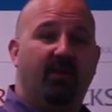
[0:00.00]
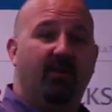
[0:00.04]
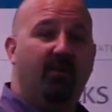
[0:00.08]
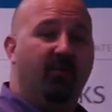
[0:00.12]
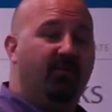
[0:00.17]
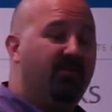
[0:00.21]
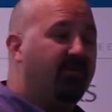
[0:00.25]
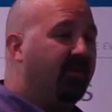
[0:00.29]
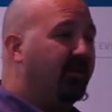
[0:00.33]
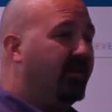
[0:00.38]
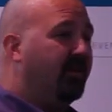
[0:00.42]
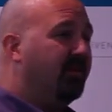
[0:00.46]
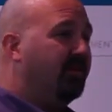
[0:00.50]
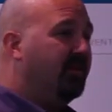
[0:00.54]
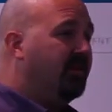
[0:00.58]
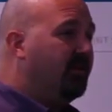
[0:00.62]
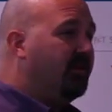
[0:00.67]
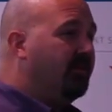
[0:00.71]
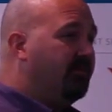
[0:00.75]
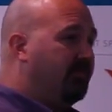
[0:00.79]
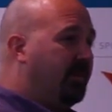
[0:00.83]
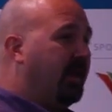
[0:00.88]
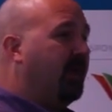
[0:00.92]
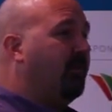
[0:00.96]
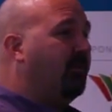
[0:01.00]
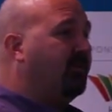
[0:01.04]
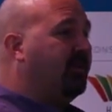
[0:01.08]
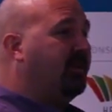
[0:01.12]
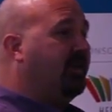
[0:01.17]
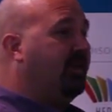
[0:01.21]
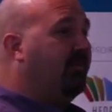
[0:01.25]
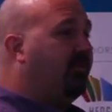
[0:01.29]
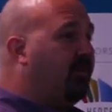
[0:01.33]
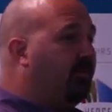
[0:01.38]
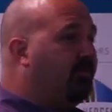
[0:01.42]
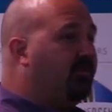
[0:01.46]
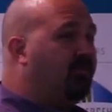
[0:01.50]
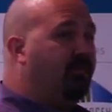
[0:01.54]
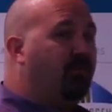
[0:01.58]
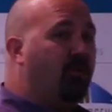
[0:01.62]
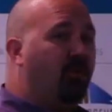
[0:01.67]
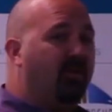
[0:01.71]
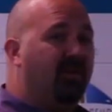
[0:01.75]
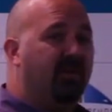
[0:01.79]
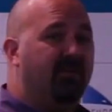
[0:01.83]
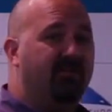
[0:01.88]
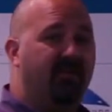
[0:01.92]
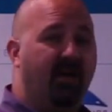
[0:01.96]
who's going to be able to give them some
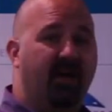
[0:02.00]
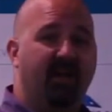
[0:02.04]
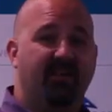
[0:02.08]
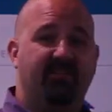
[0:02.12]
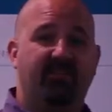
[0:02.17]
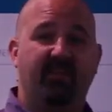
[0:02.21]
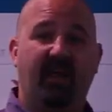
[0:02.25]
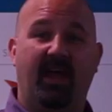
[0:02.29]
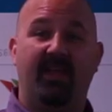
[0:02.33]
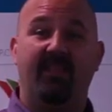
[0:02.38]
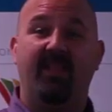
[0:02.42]
good advice,